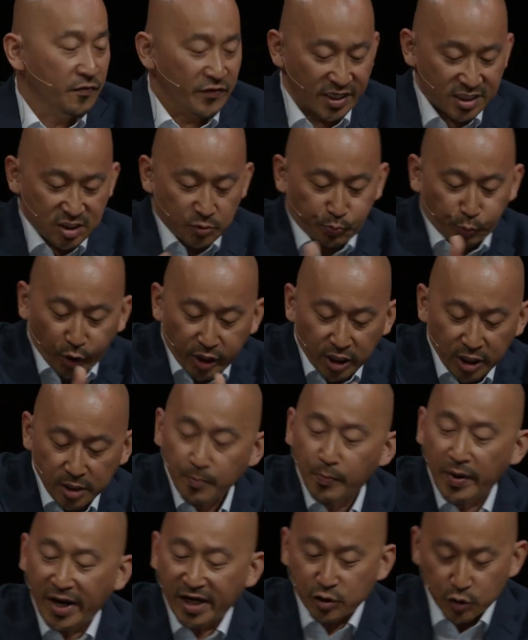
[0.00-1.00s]
Let's bring
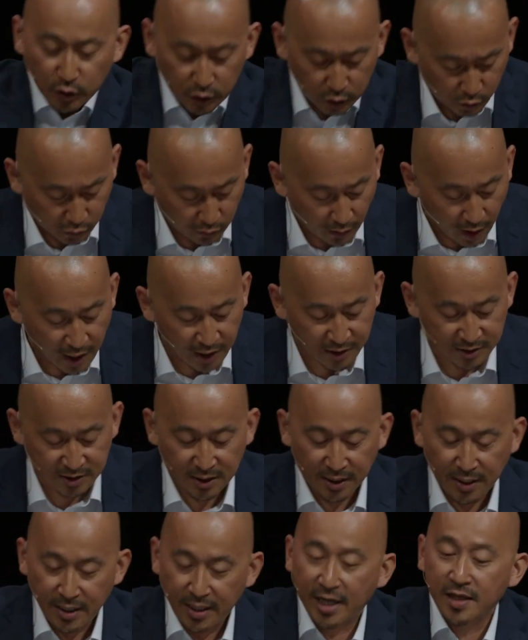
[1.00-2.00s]
him back to the
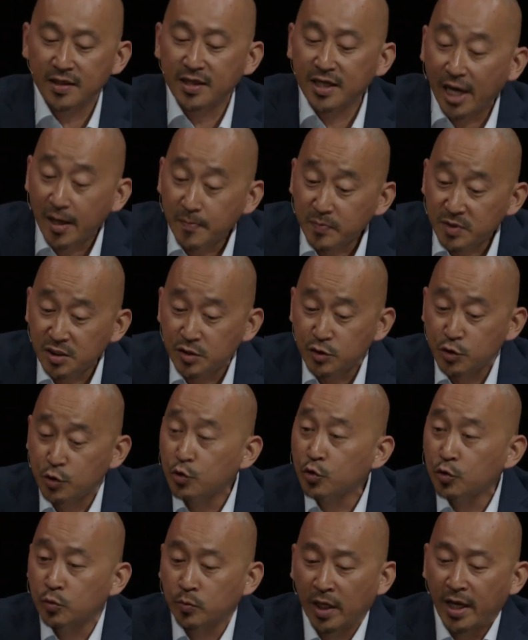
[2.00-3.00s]
cross and the empty
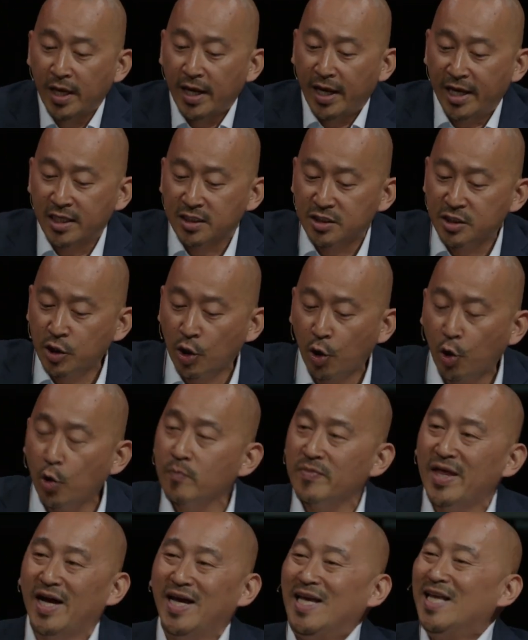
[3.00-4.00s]
tomb and
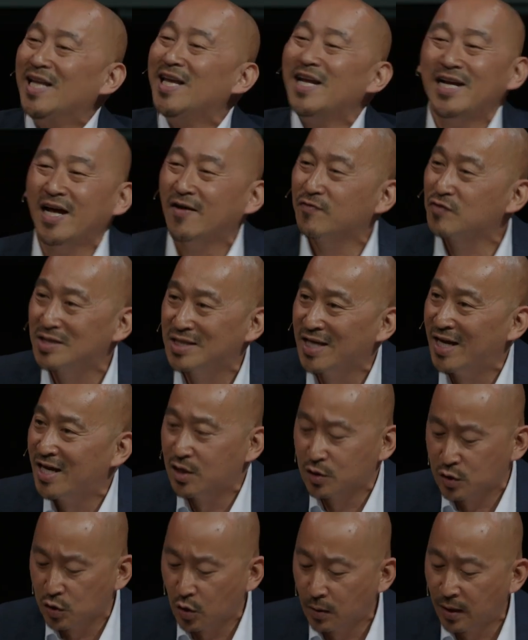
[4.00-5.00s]
tell him that he didn't have to
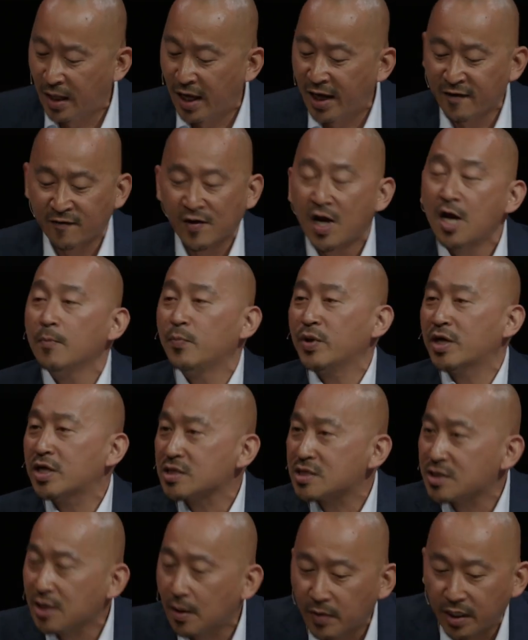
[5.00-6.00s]
take his own life
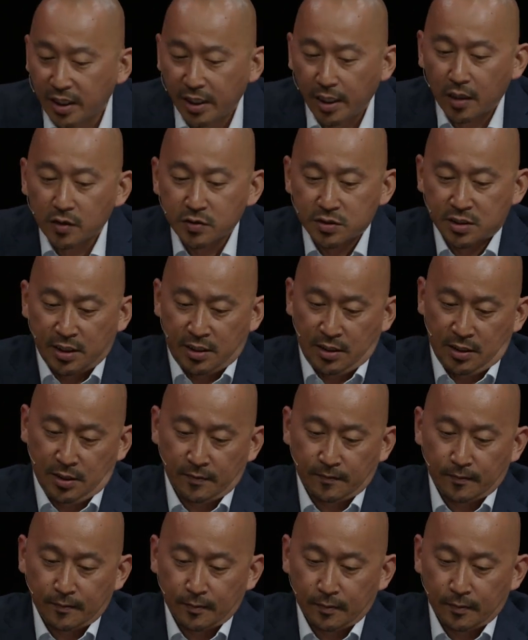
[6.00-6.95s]
because somebody else did.